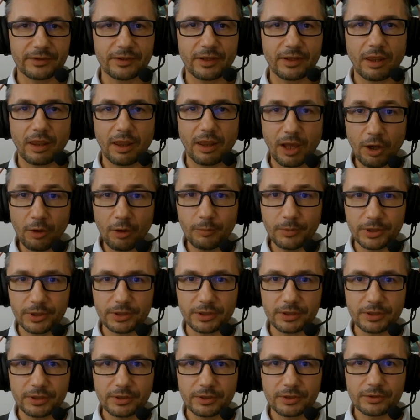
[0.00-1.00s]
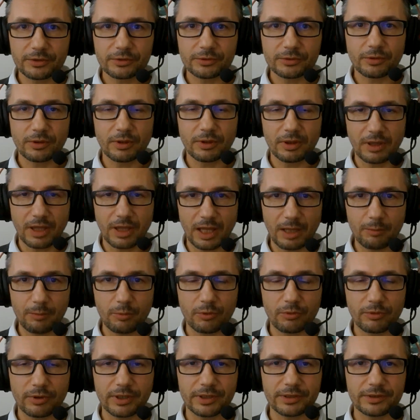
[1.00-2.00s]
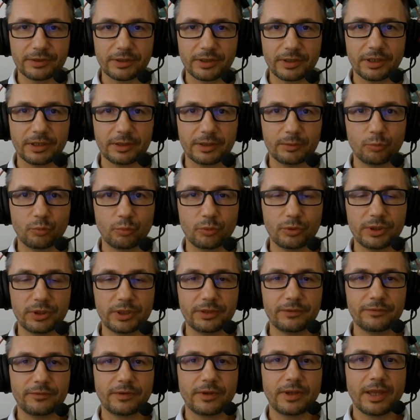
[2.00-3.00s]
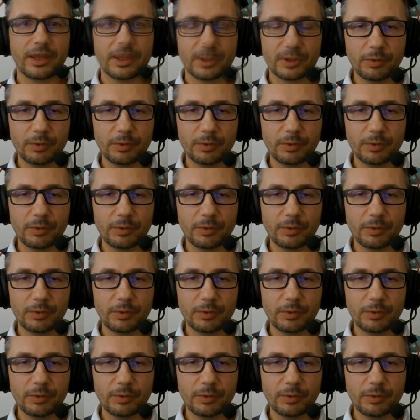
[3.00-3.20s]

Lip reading: And allow me to elaborate in brief.